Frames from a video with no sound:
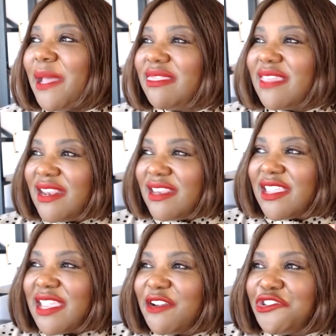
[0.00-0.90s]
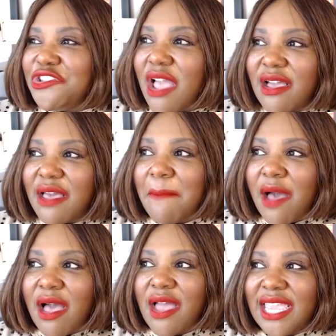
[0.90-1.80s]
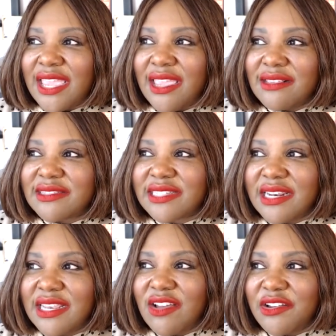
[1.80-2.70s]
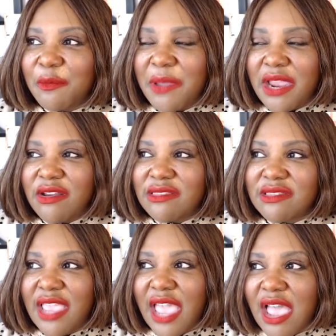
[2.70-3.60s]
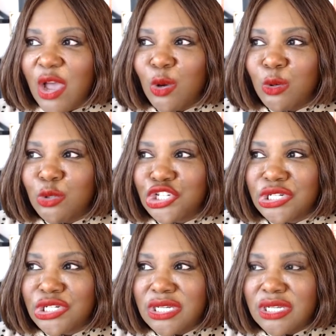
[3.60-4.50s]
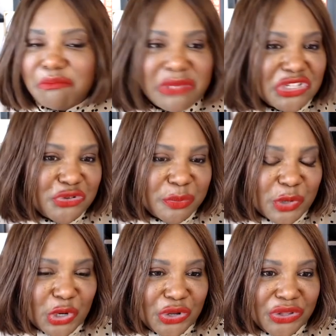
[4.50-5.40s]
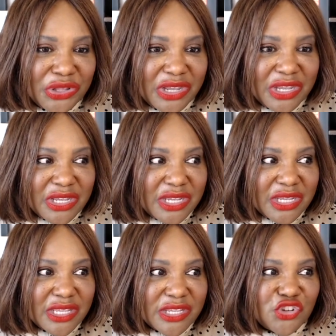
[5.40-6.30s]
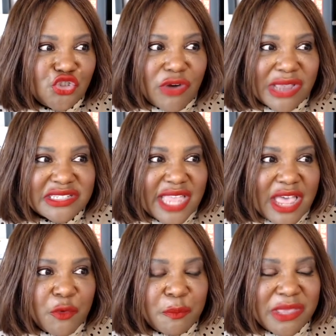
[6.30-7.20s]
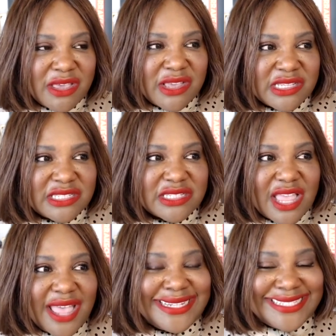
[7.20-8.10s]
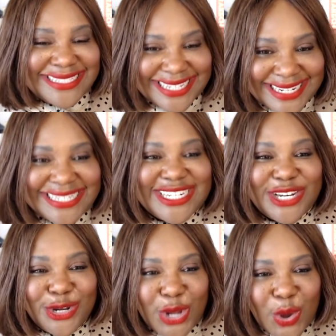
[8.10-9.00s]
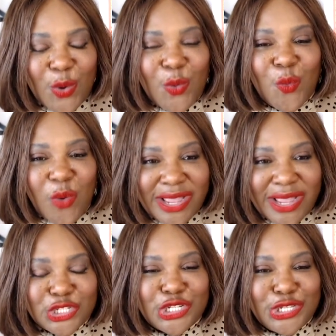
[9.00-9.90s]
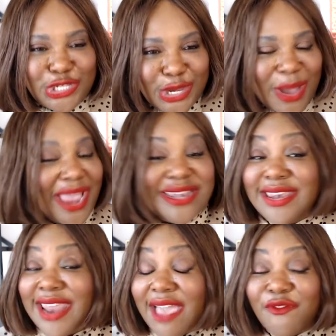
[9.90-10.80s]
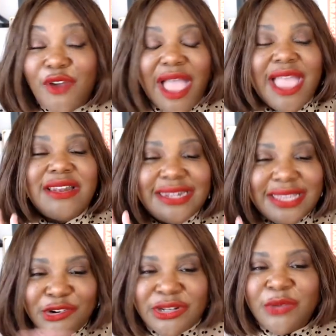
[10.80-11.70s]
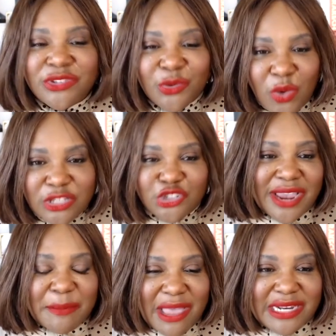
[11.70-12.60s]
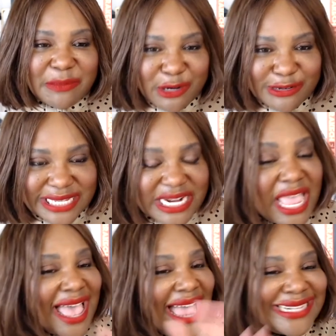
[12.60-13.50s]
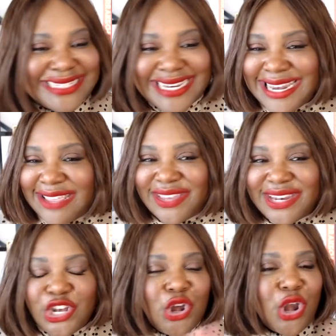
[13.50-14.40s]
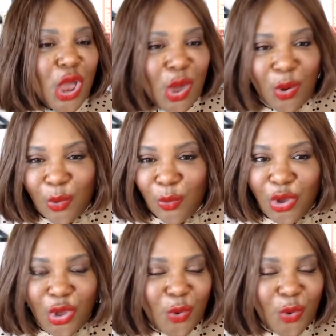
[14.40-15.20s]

But then here's young Amani sitting on her parents' couch, miserable, stressed out because I didn't know what to do. I literally was a one-track mind person. I didn't even know